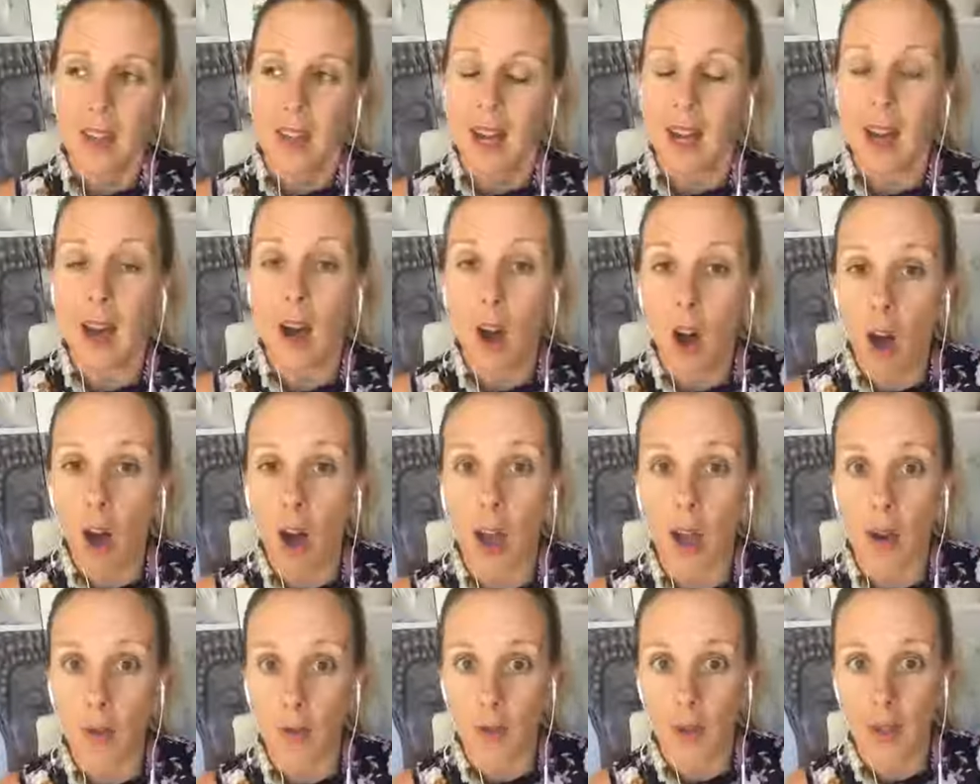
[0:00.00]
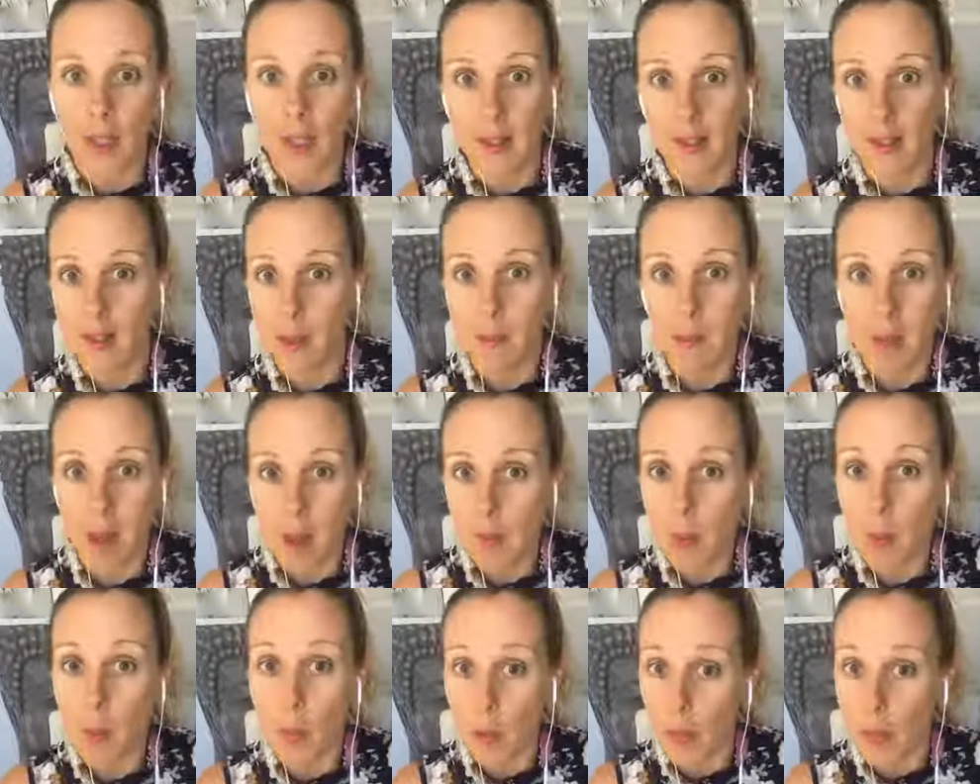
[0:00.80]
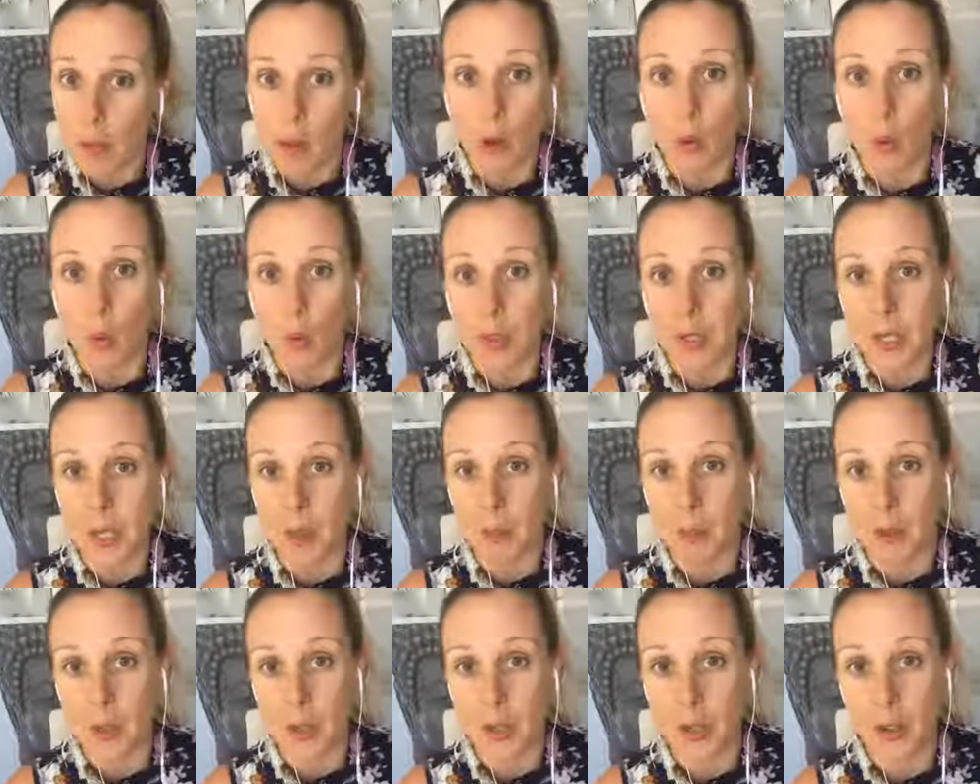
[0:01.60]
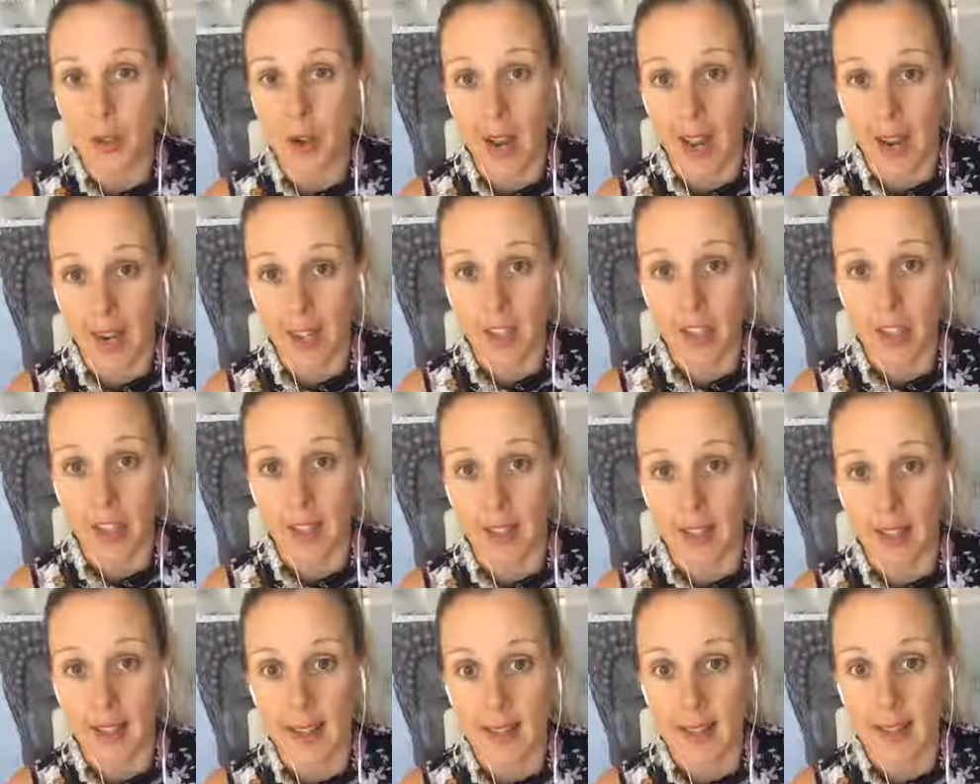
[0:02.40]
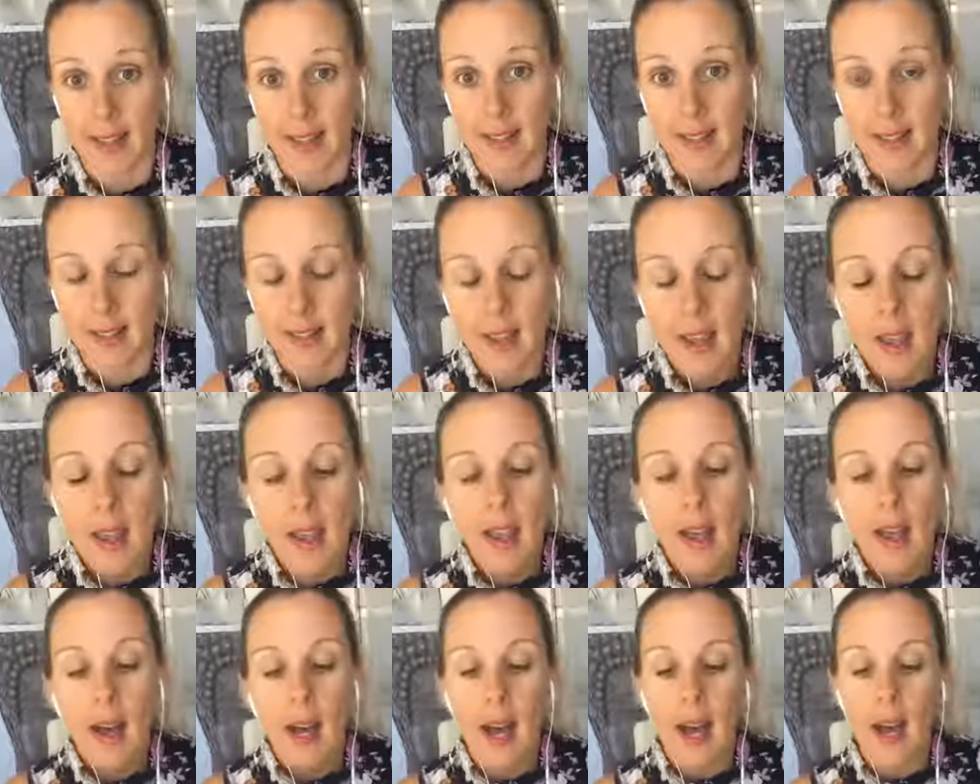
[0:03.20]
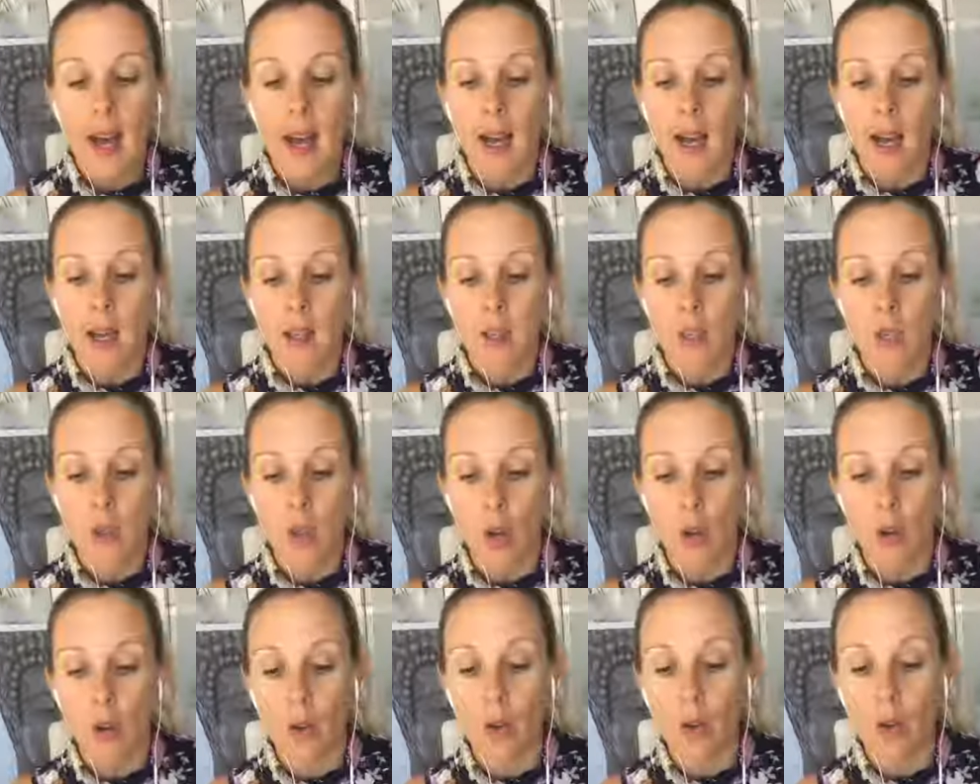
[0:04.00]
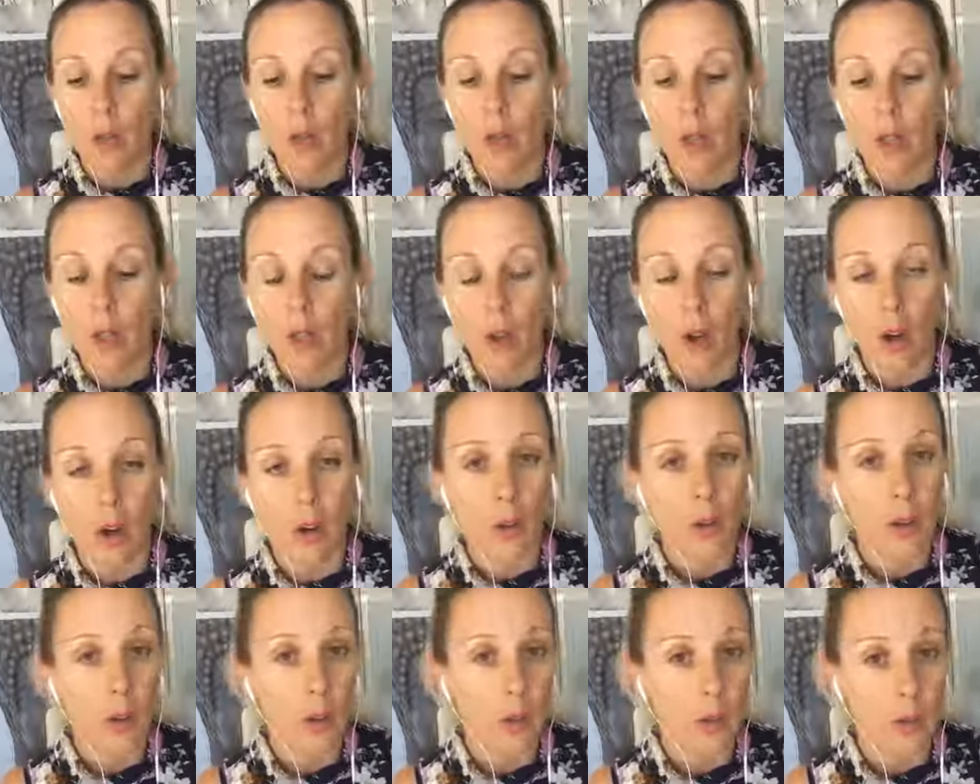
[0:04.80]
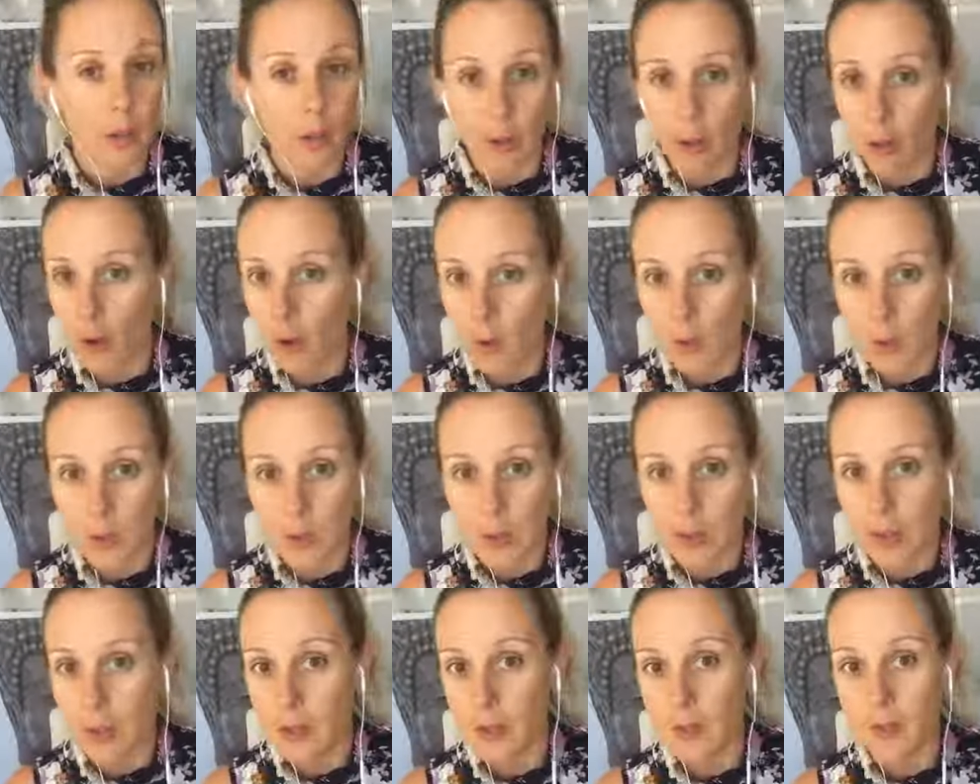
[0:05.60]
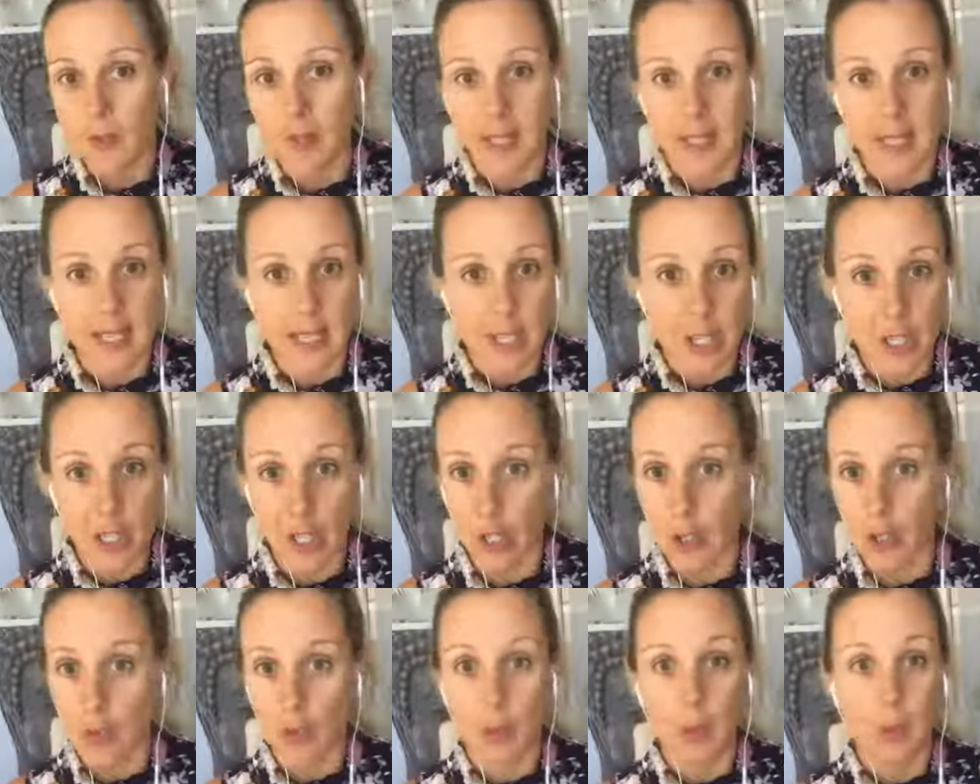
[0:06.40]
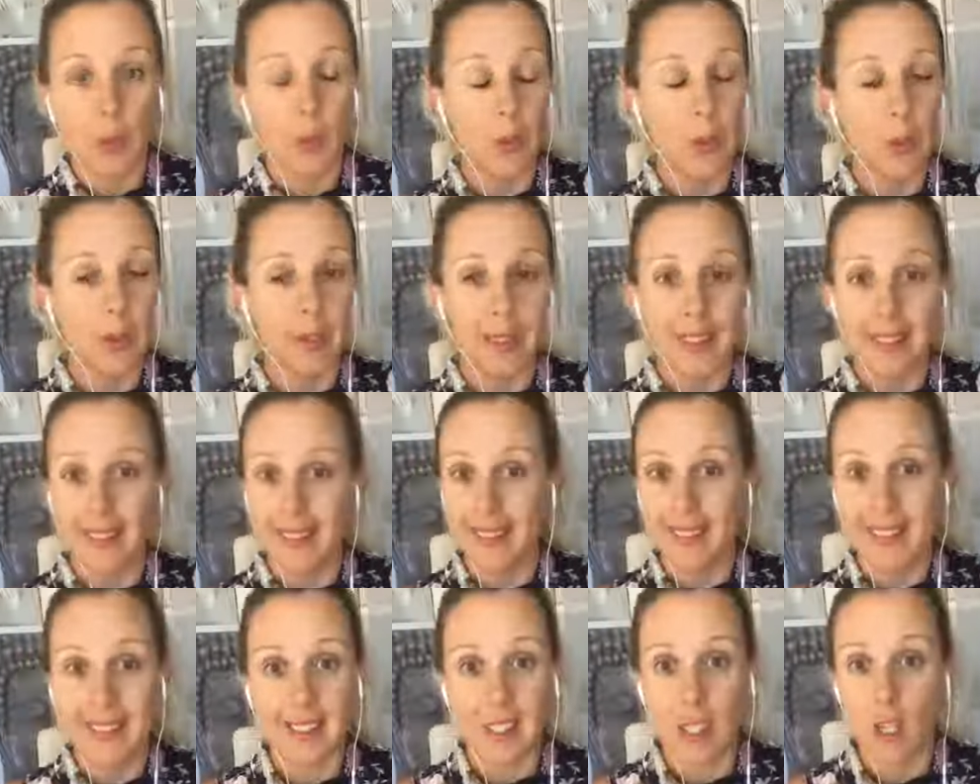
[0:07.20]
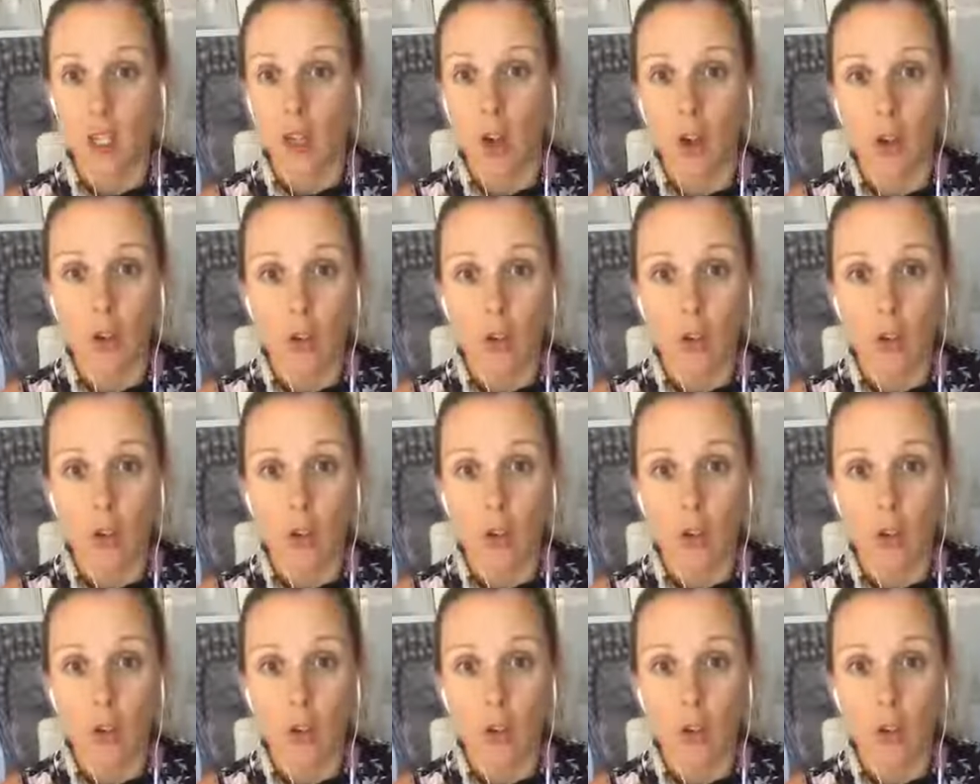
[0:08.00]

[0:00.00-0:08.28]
higher reading than maybe what the core temperature actually is. So, you know, your good old digital, you know,